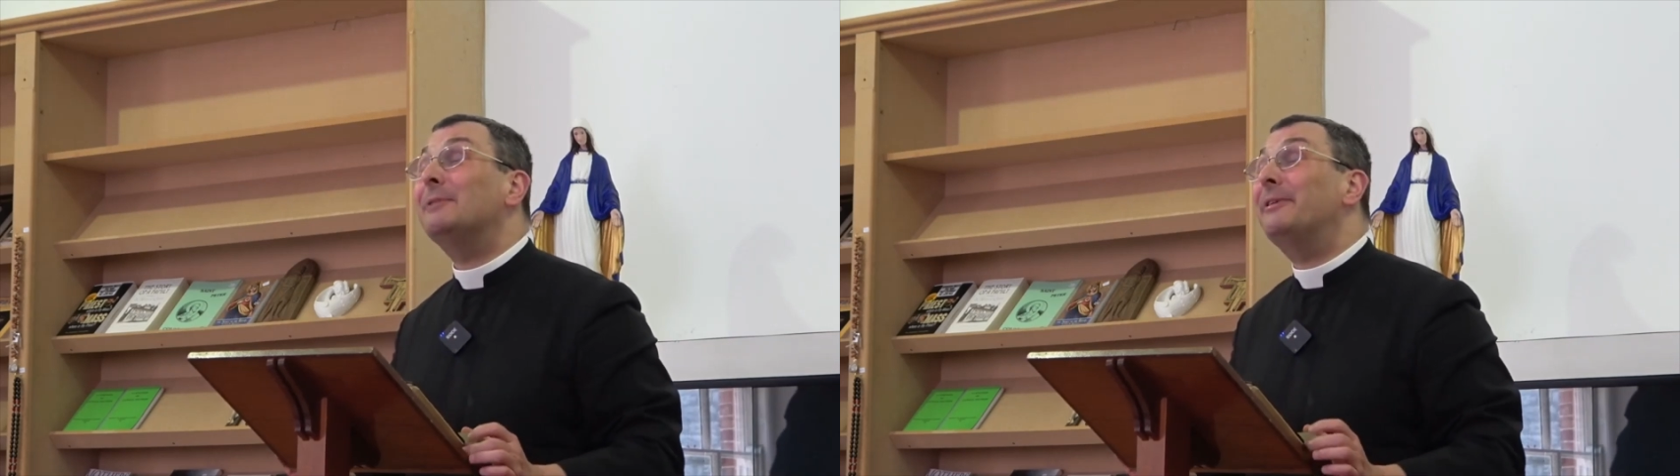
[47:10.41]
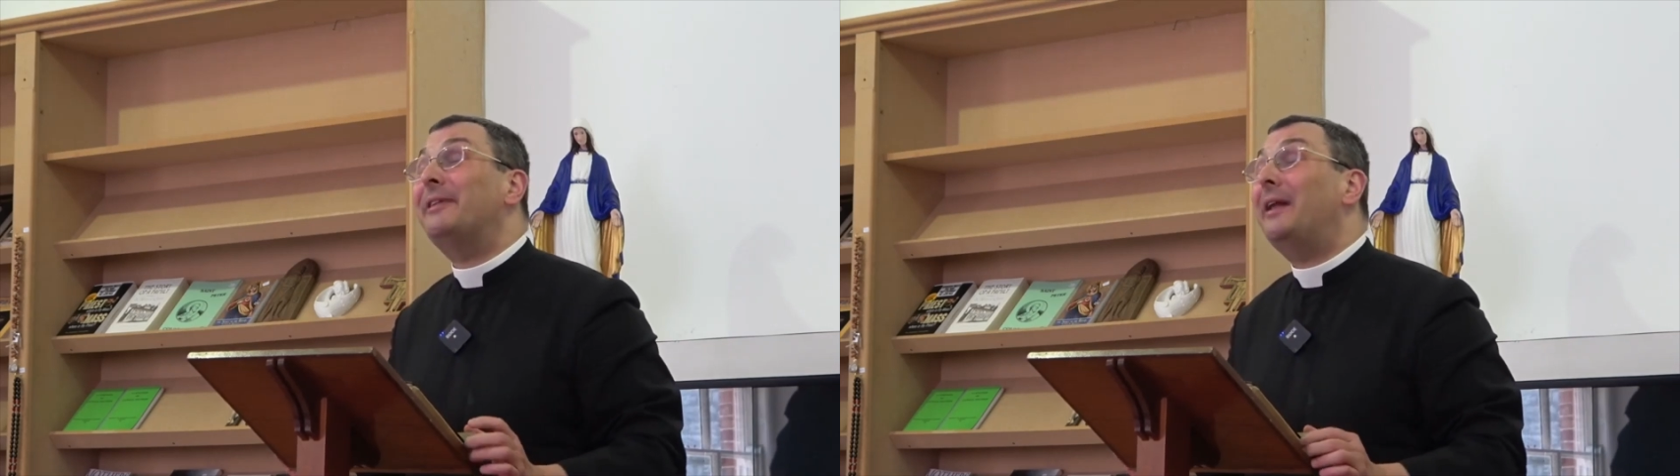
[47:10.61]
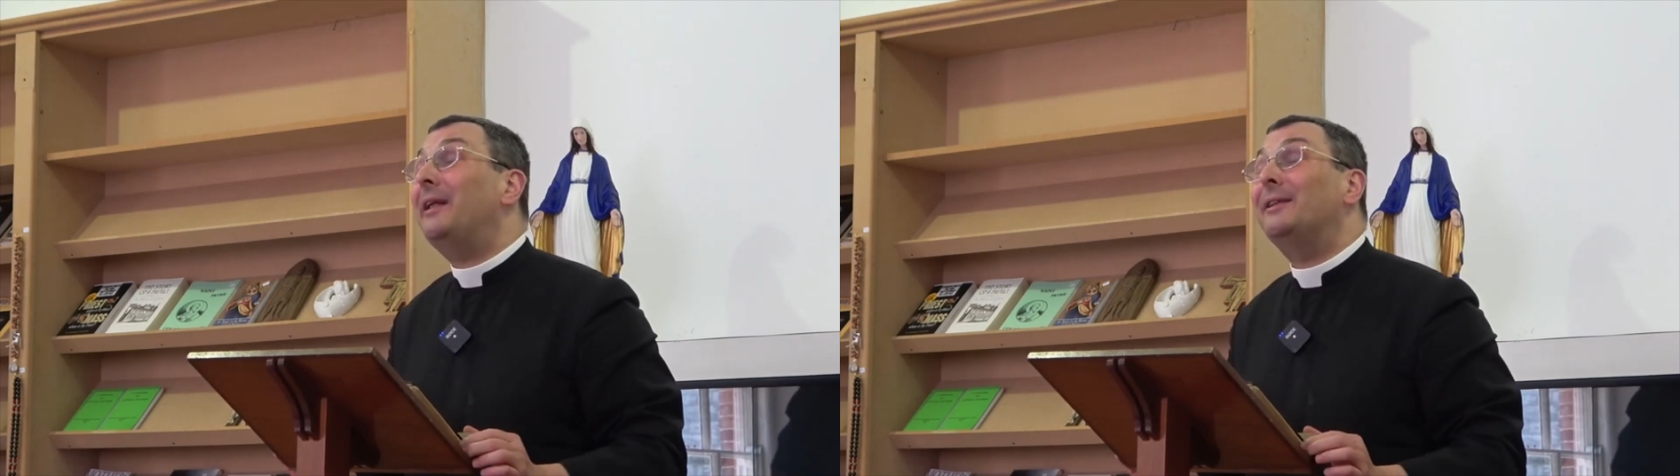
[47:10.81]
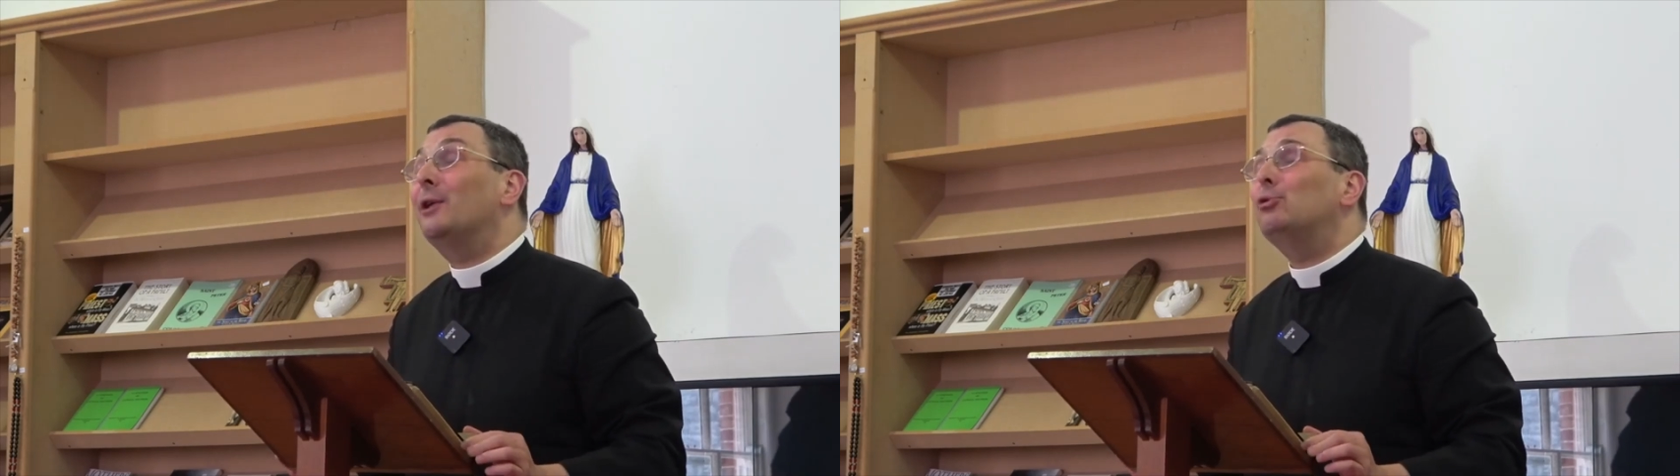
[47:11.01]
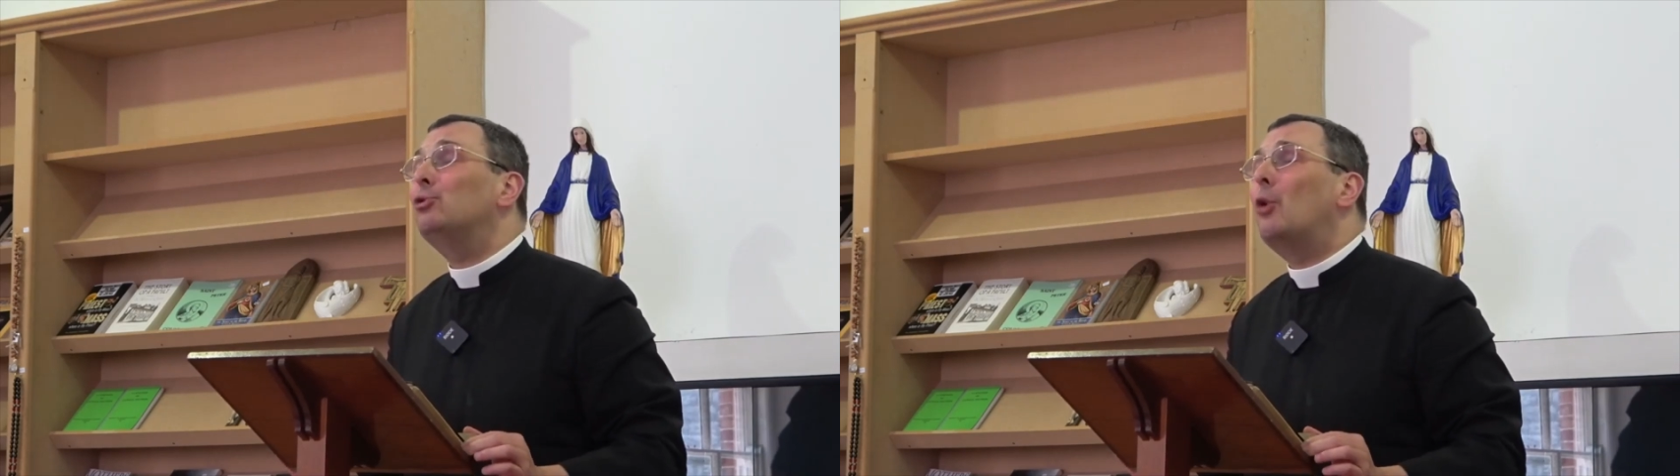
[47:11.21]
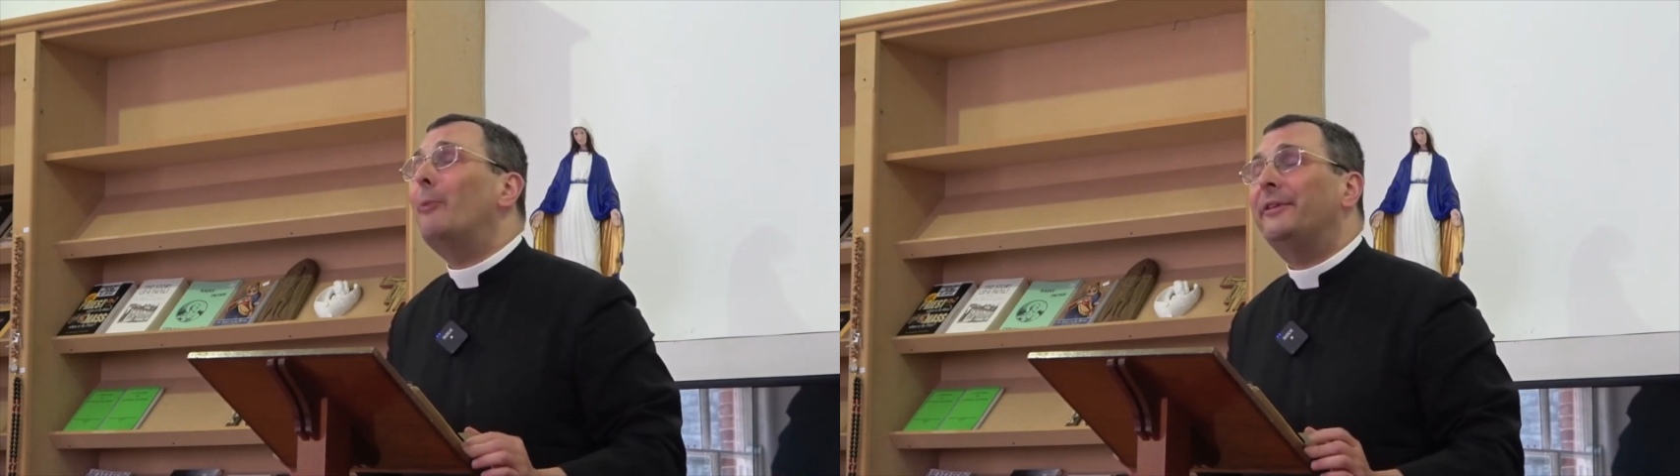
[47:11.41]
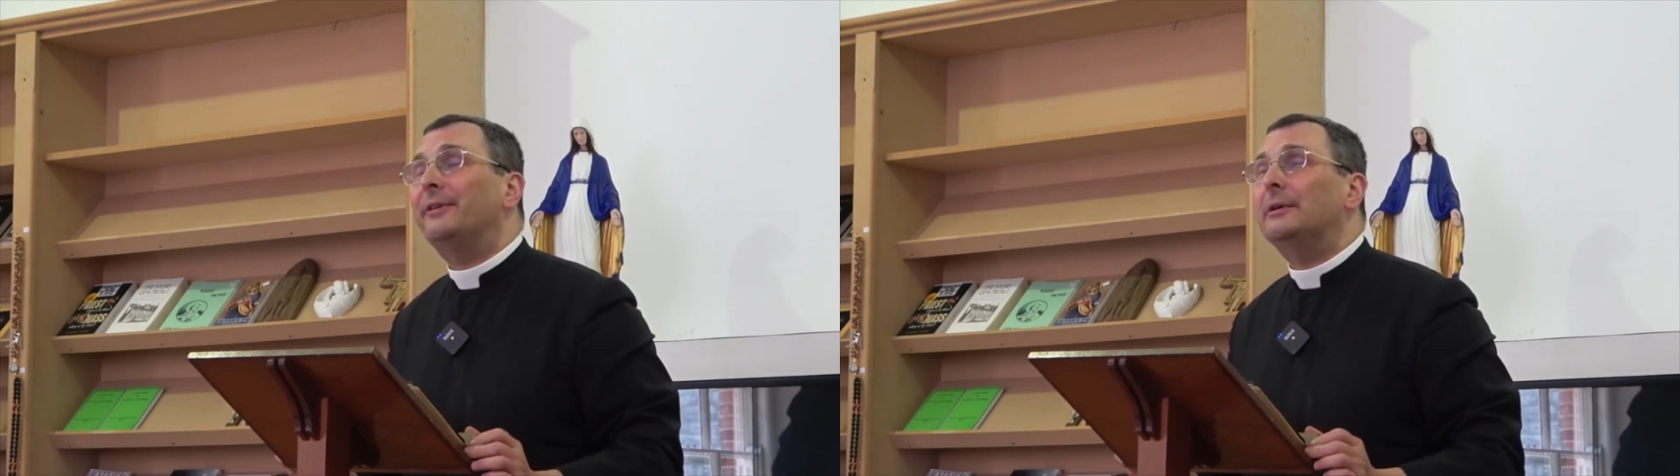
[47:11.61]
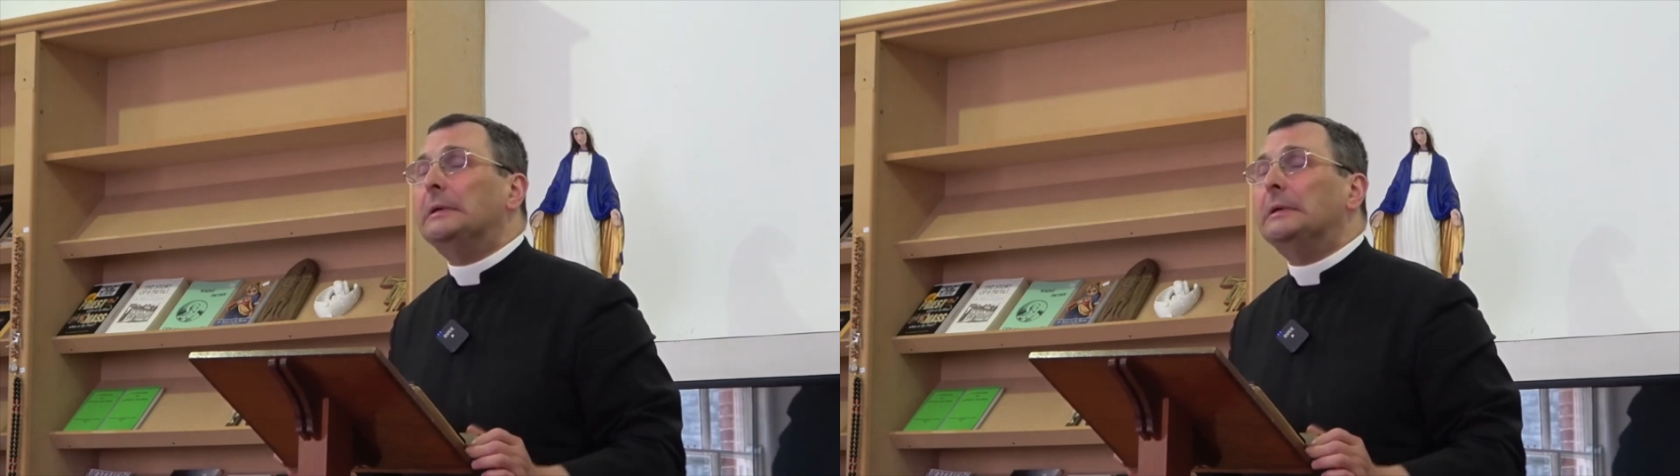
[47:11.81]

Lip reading: bit headache, no matter.